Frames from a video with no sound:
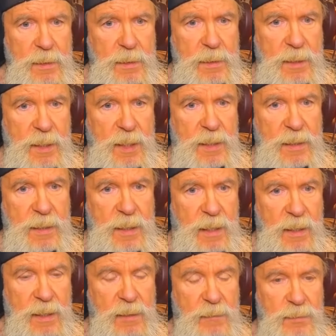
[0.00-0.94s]
And
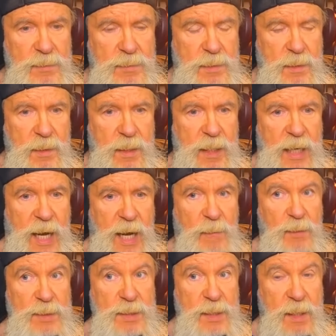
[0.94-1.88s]
uh, he was, uh, and I
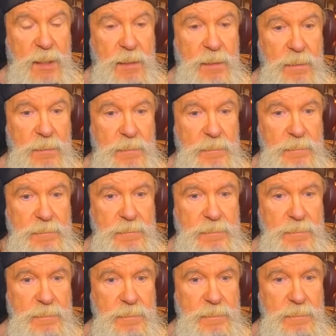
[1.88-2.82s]
was in,
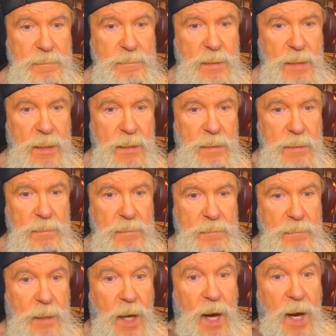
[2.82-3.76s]
in
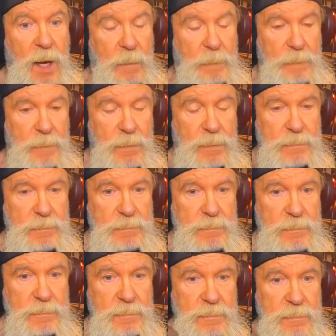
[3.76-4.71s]
Nam
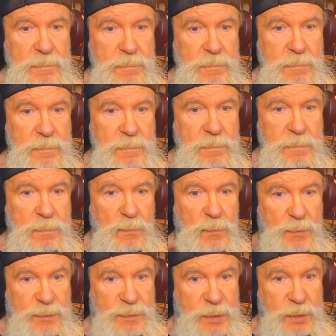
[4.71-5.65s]

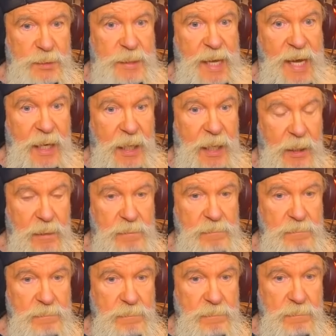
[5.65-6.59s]
with his daddy,
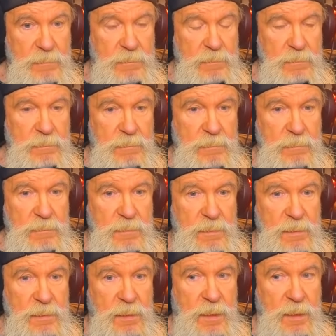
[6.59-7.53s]

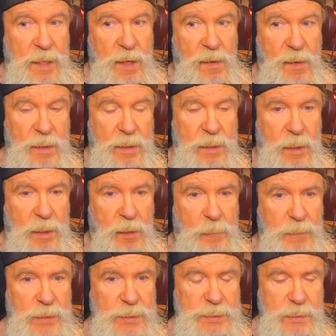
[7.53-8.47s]
and now I can
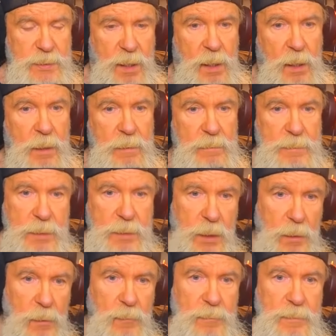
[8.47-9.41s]
help his son.
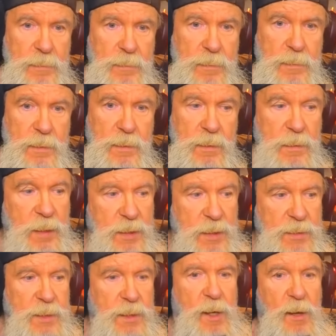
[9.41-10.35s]
So they
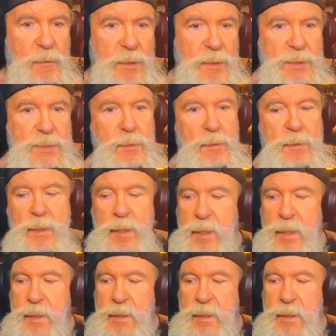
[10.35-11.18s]
said, Yeah, that's good.